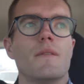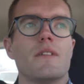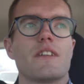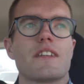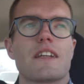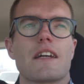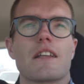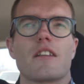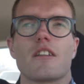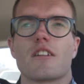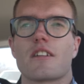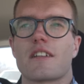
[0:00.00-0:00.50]
You
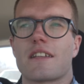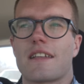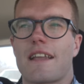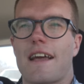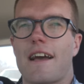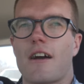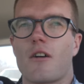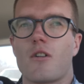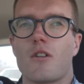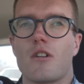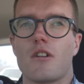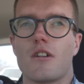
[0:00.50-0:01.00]
get like an
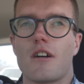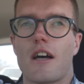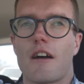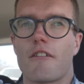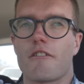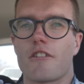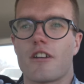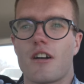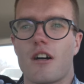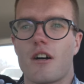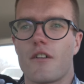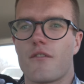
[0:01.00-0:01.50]
hour
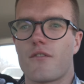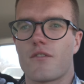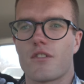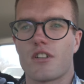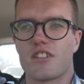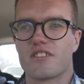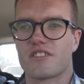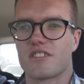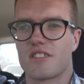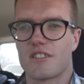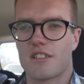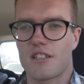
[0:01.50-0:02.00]
and a half
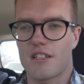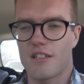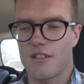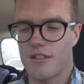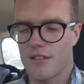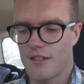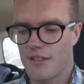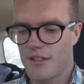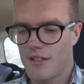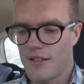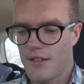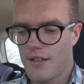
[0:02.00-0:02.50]
flight in that.
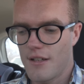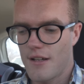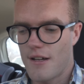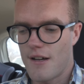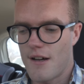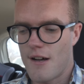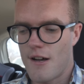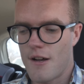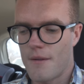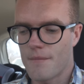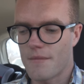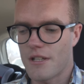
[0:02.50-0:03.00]

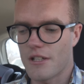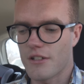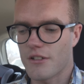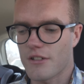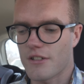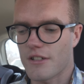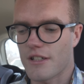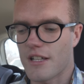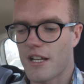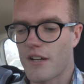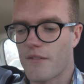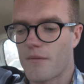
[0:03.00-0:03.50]
Then you
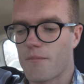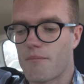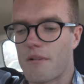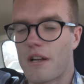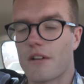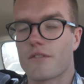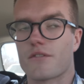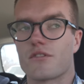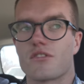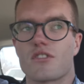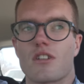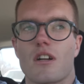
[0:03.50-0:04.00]
can have
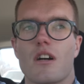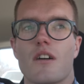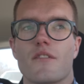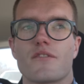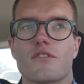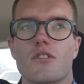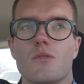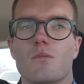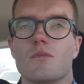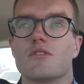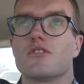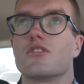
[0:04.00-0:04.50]
breakfast
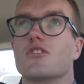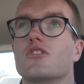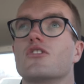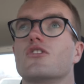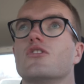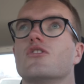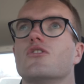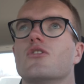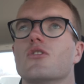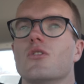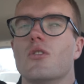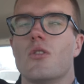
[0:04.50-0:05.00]
after, which is
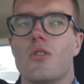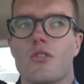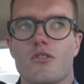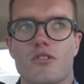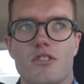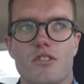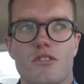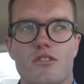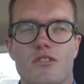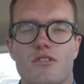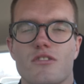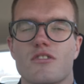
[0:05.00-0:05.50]

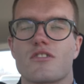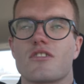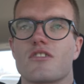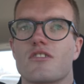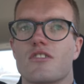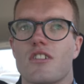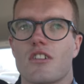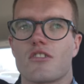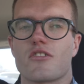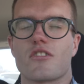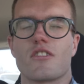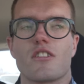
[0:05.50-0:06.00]
gorgeous,
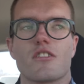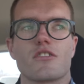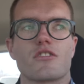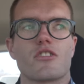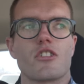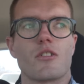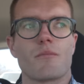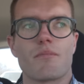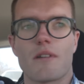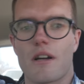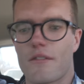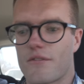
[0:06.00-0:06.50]
such a nice
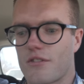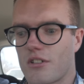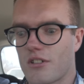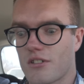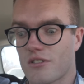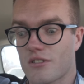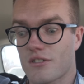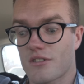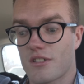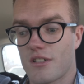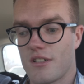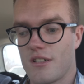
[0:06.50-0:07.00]
cooked
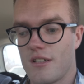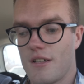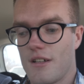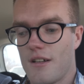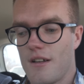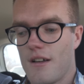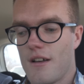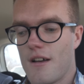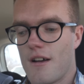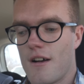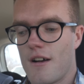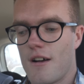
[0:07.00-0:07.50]
breakfast,
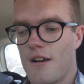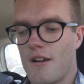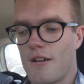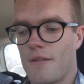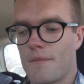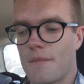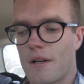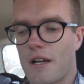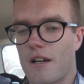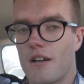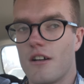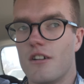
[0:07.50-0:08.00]

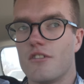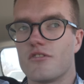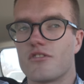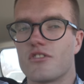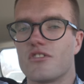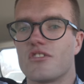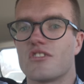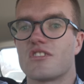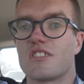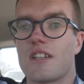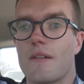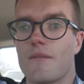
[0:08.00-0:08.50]
at
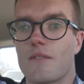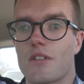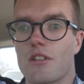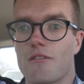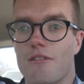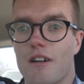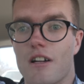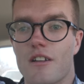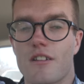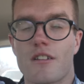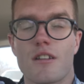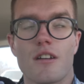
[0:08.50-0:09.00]
170
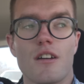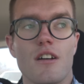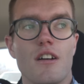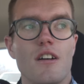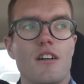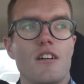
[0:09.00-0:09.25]
rand.